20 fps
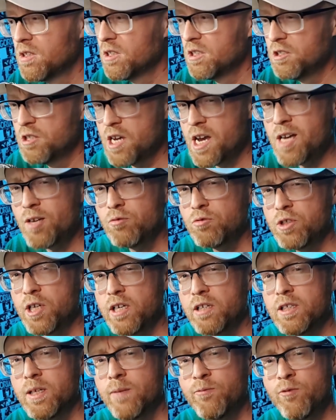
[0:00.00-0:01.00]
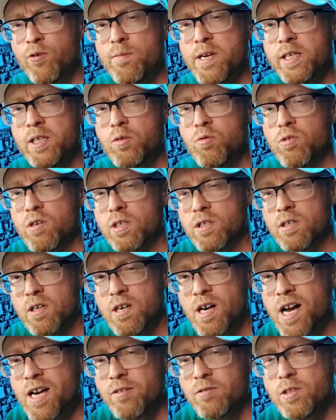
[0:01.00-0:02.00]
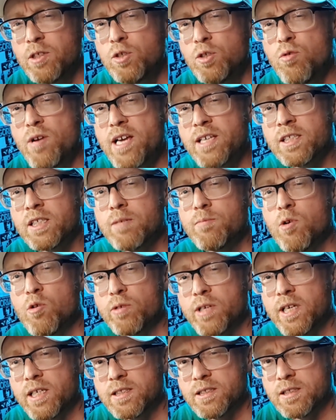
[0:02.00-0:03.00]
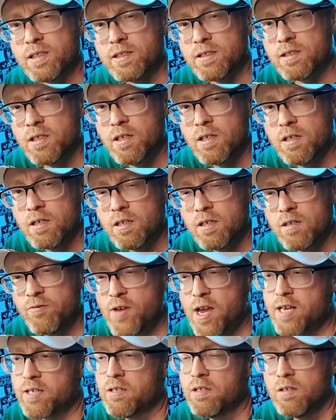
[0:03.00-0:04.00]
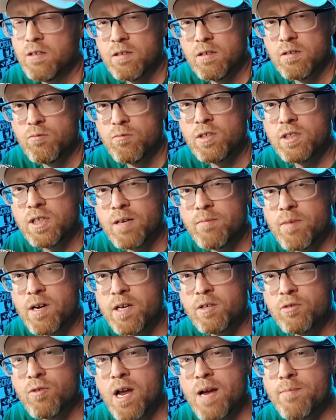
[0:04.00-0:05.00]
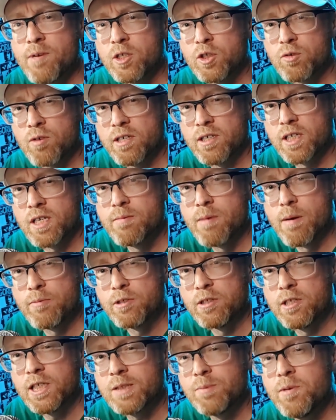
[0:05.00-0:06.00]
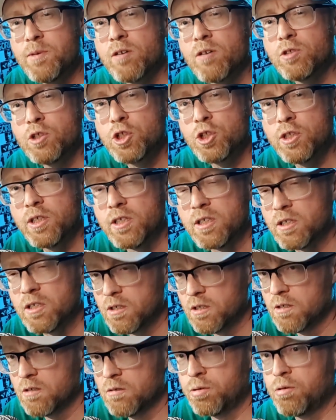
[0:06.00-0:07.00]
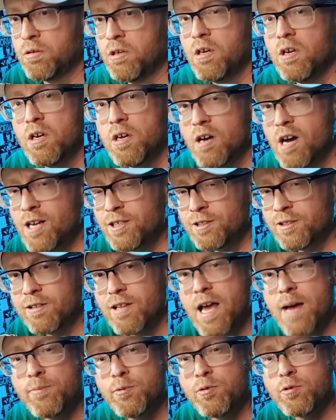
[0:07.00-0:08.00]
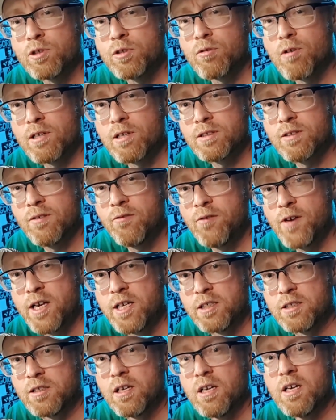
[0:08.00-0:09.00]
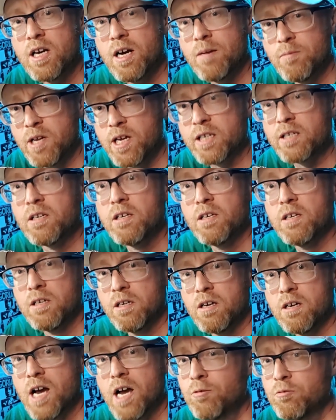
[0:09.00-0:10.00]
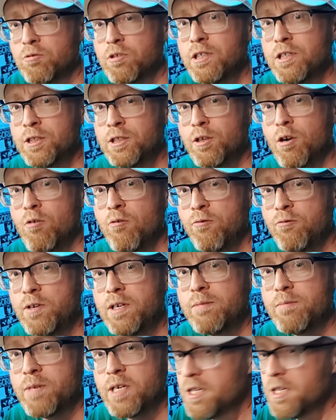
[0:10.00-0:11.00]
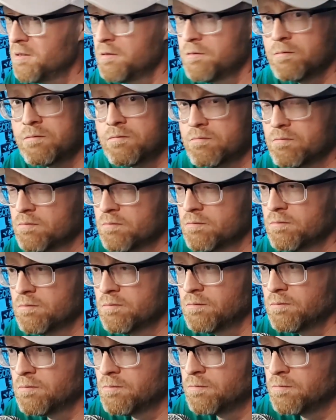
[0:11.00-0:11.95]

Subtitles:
Yeah, I don't take lip from anyone. I only do Eskimo kisses. In fact, one time my grandma tried to come up and kiss me on the cheek. I slapped her across the face. I'm like, I don't think so, female. Mm-mm.